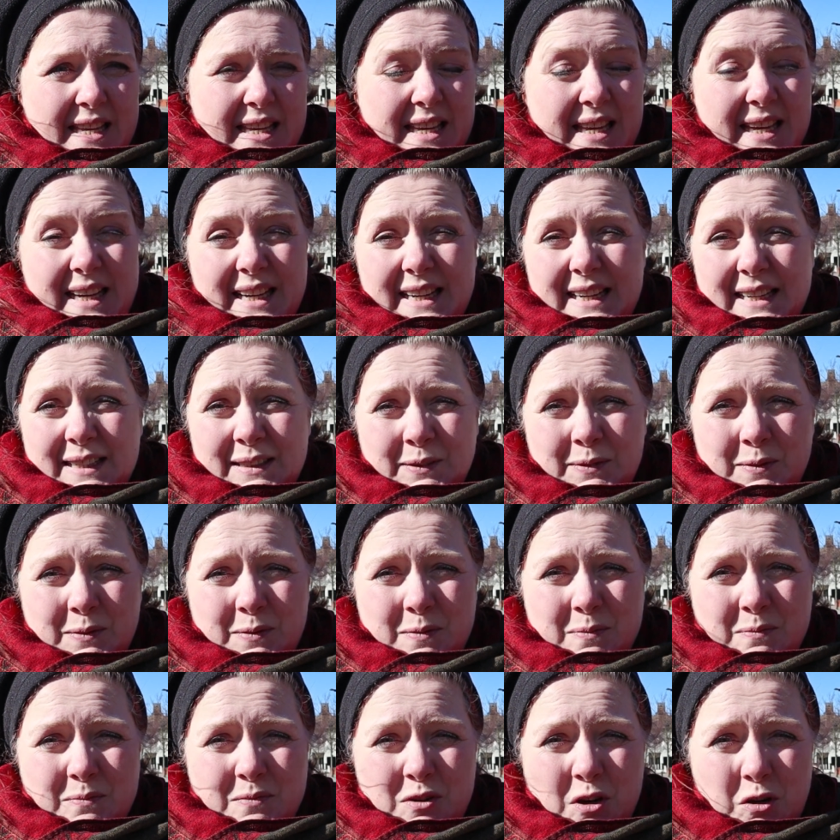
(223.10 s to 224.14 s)
Yeah,
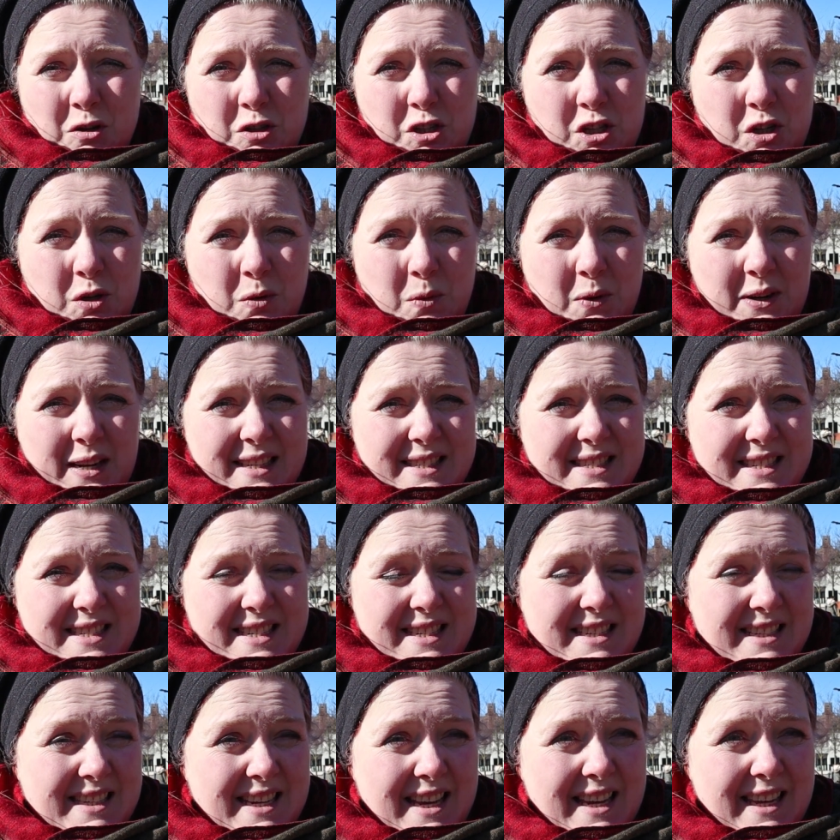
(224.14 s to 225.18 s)
I'm not sure what else
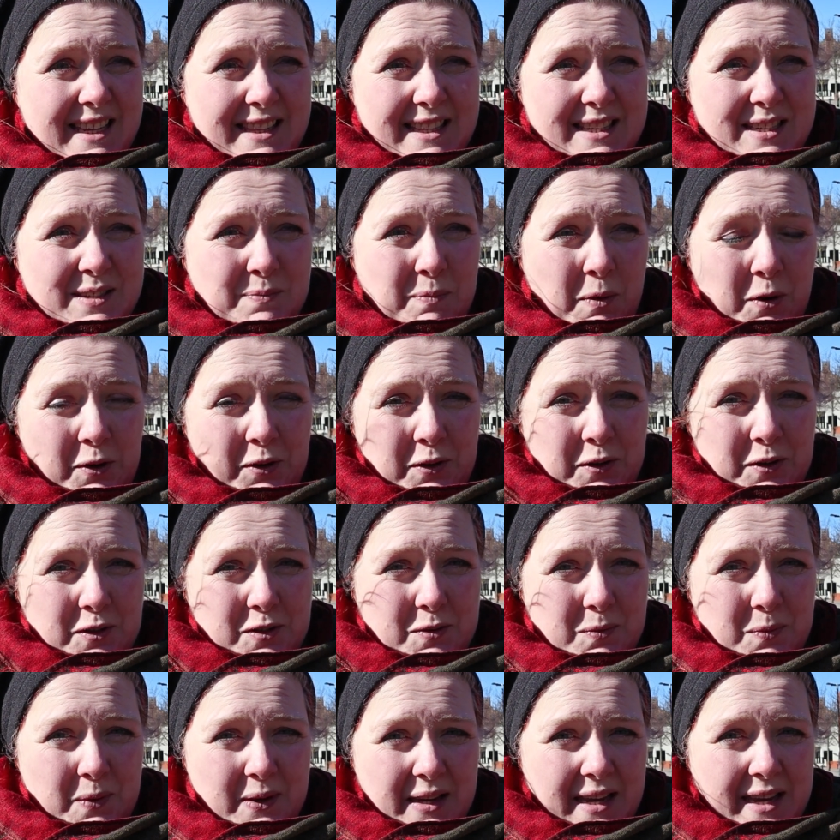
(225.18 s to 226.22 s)
to say at this point,
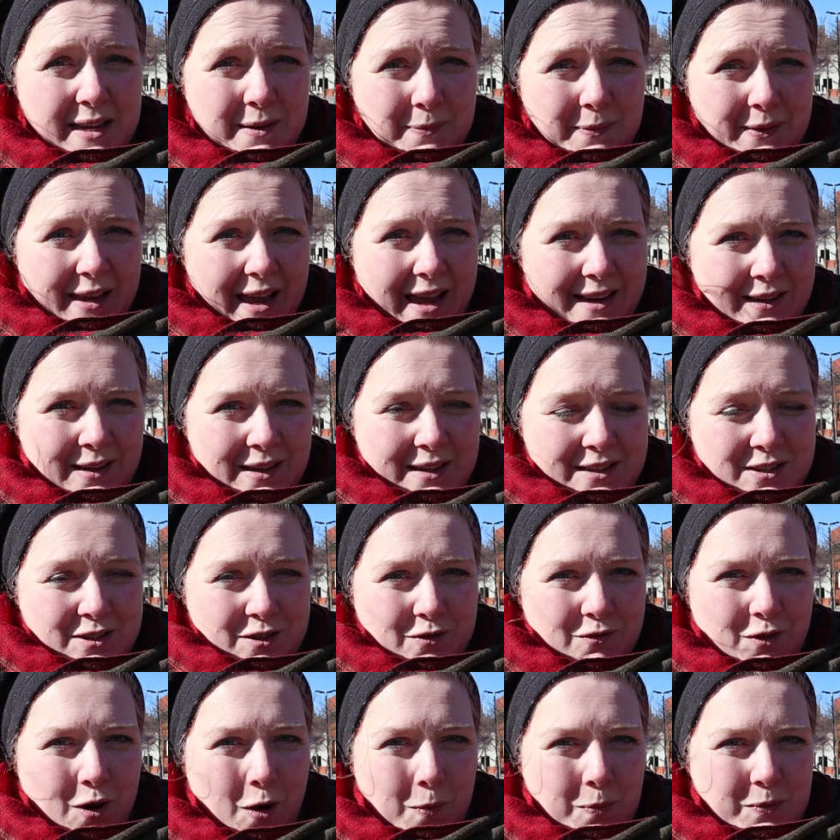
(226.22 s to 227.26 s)
because we keep getting
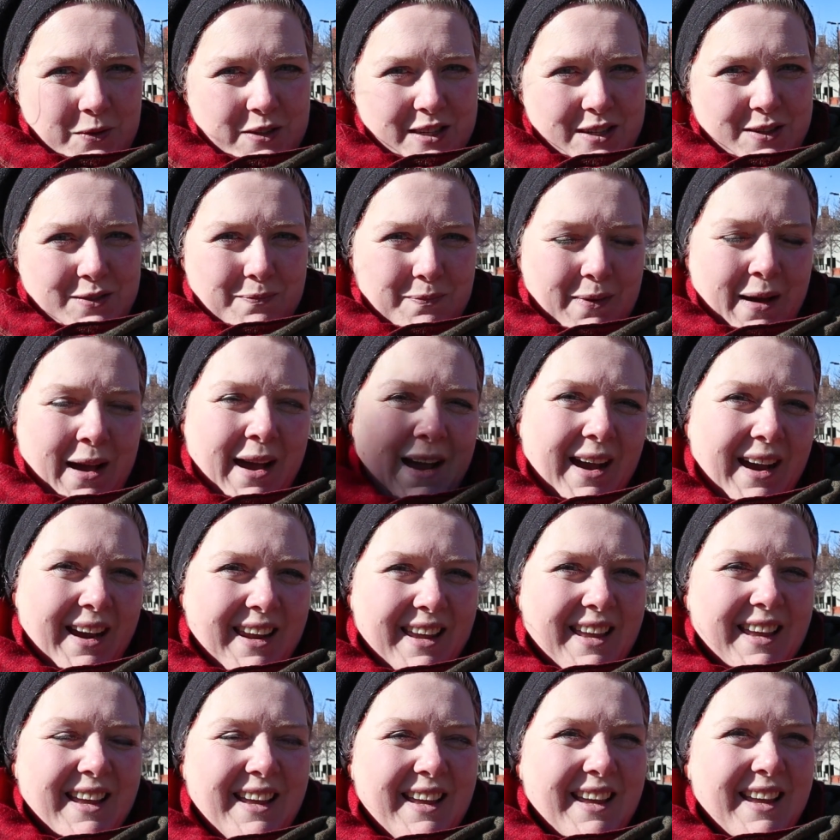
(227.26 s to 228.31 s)
interrupted by
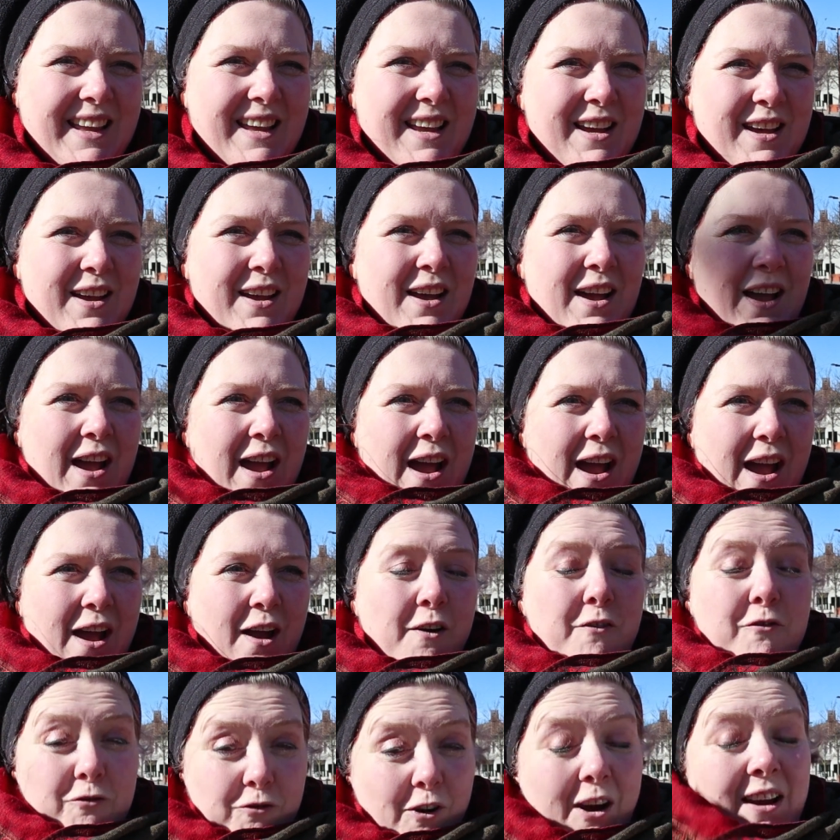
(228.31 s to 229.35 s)

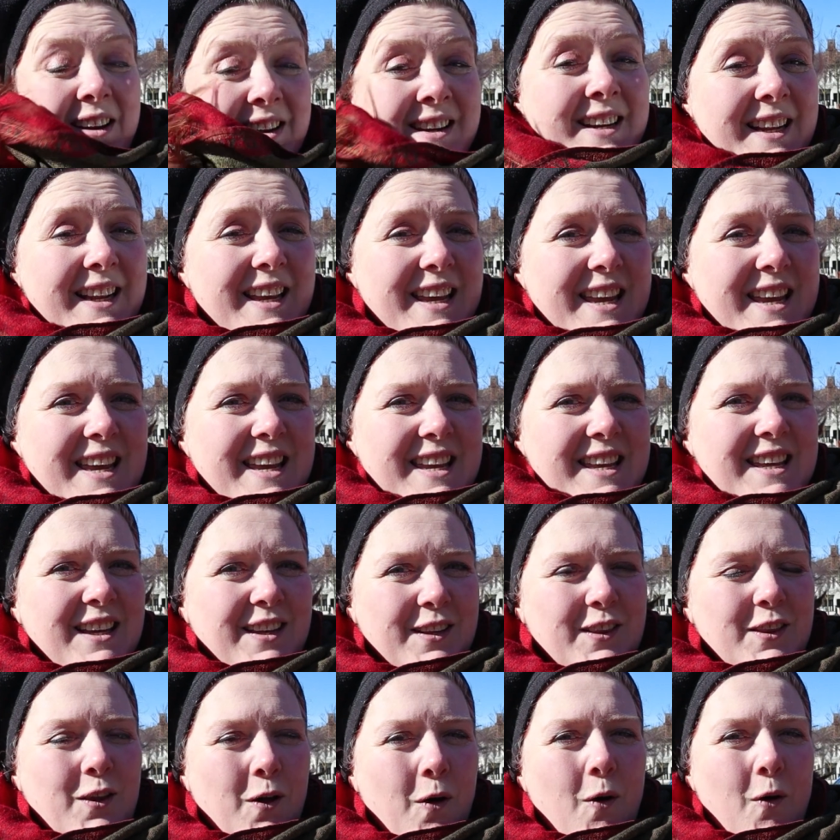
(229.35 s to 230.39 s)
friendly
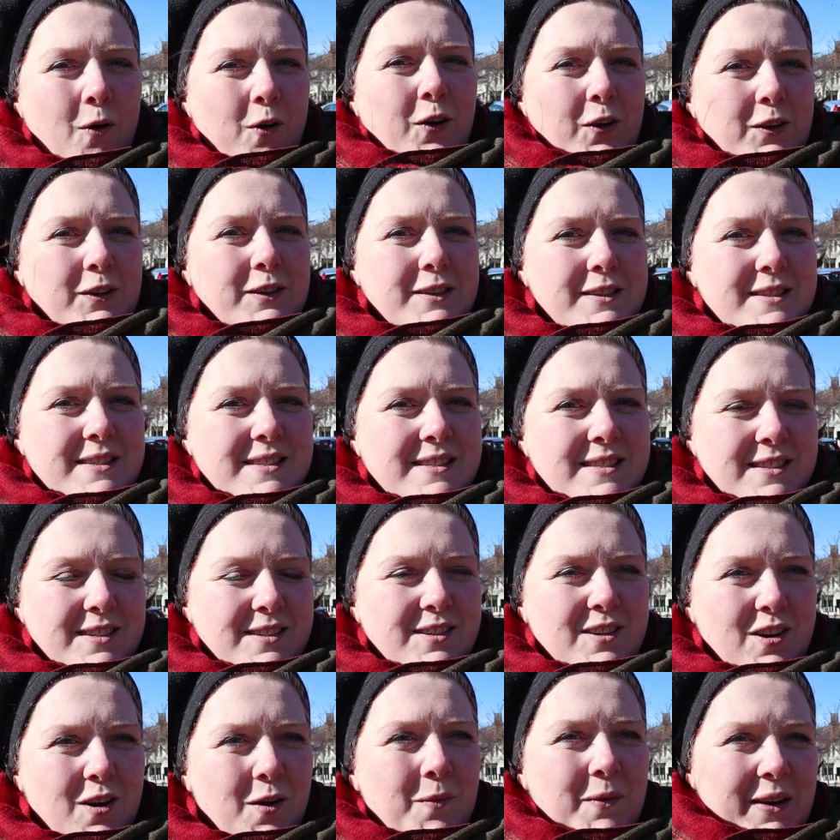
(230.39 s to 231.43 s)
locals
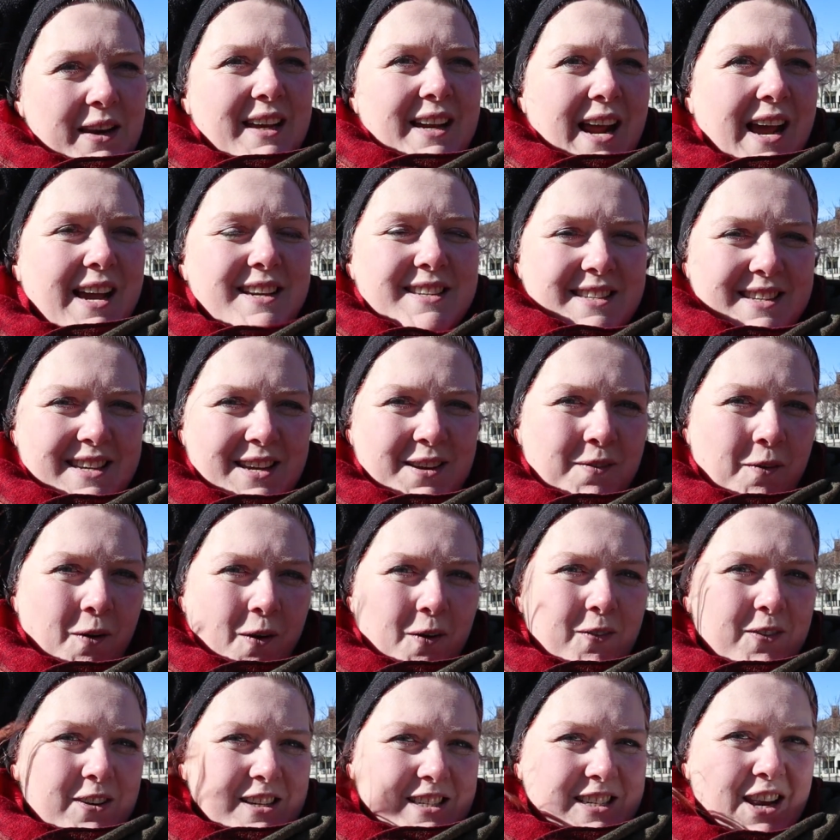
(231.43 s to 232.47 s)
coming and asking
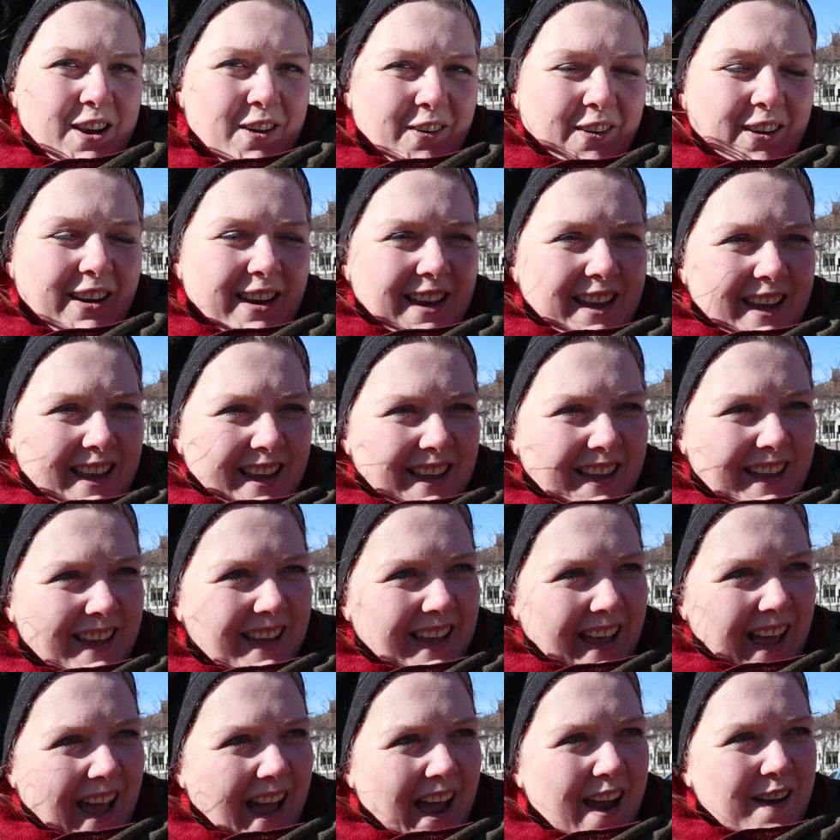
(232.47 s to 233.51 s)
what we're doing.
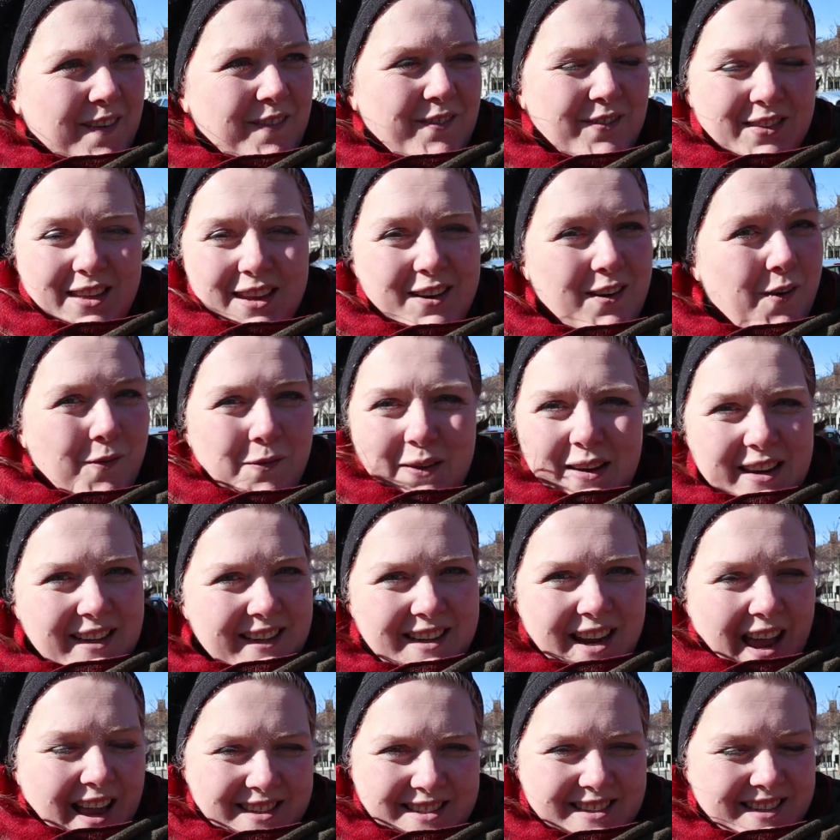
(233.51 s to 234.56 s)
They're not being
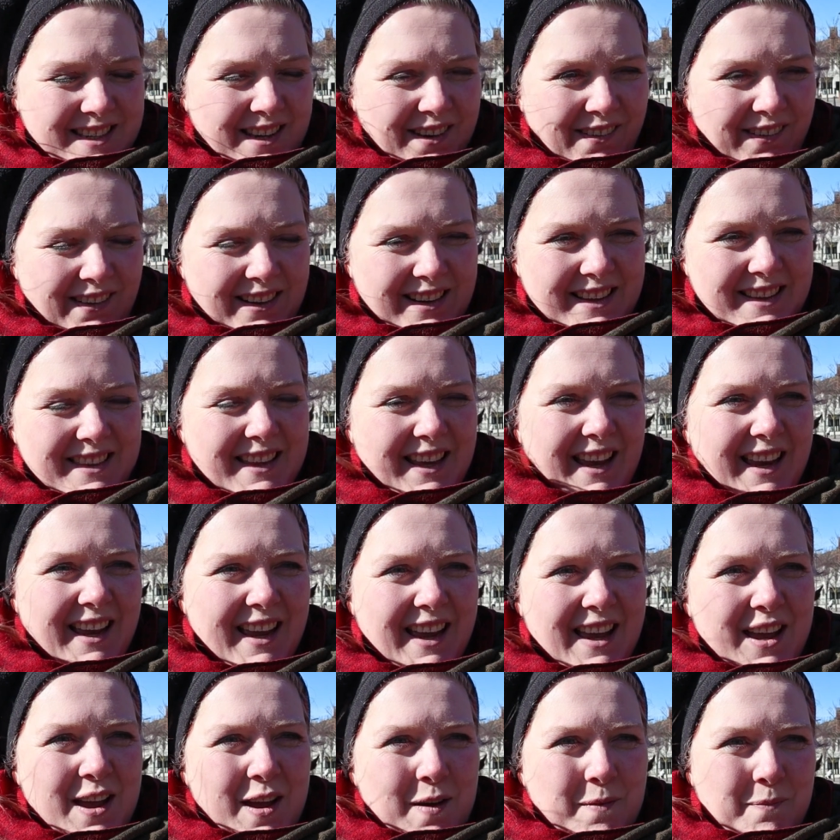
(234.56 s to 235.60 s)
nasty or anything,
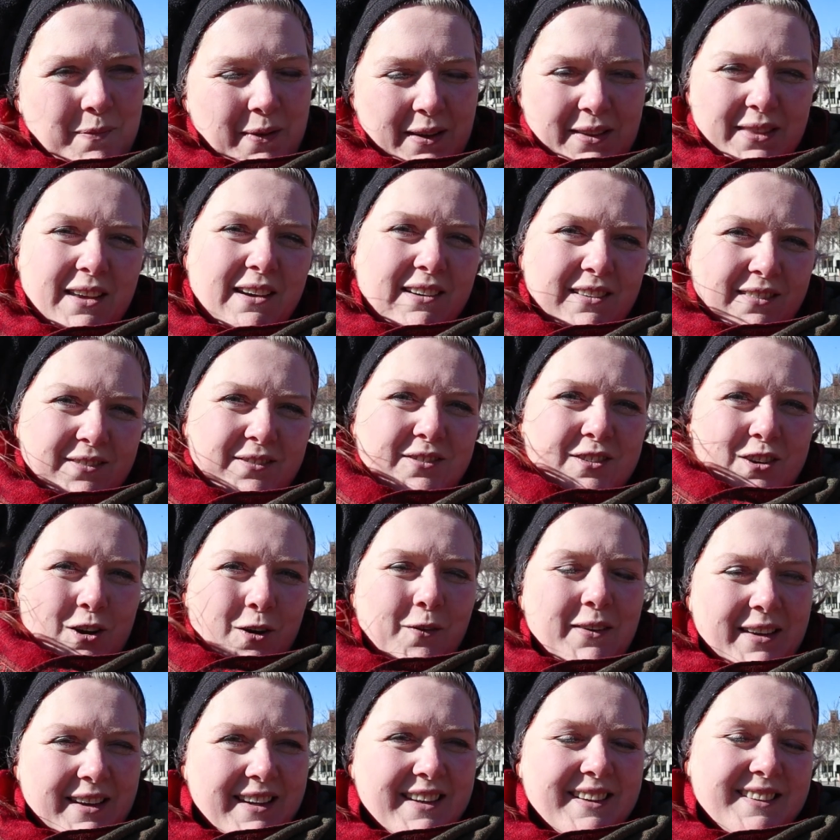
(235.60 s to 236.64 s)
but they're
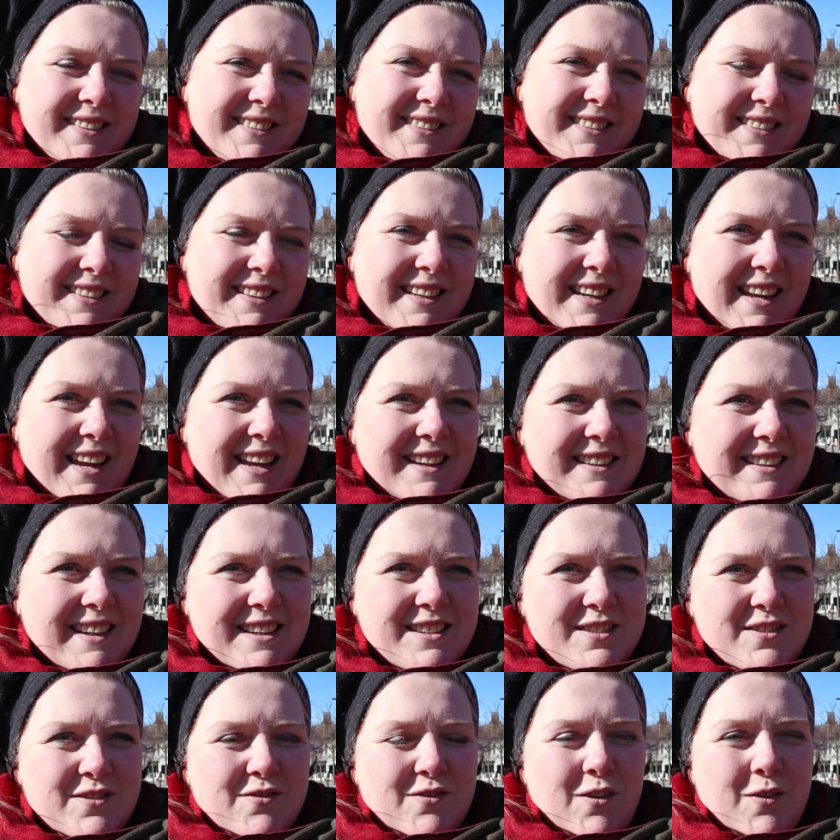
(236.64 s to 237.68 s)
coming and
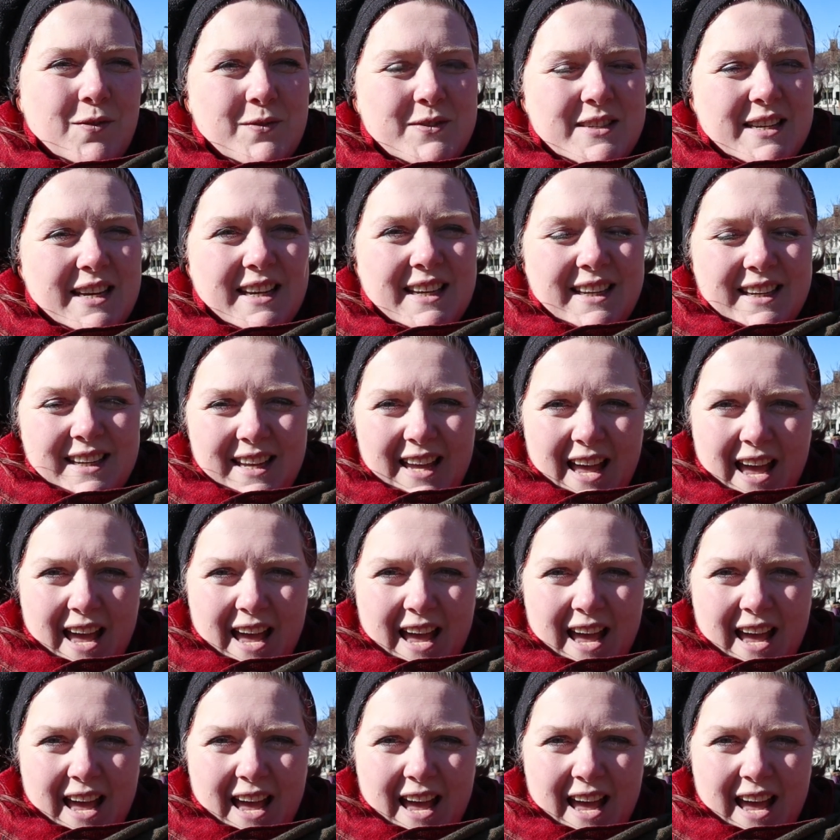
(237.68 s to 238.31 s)
interrupting.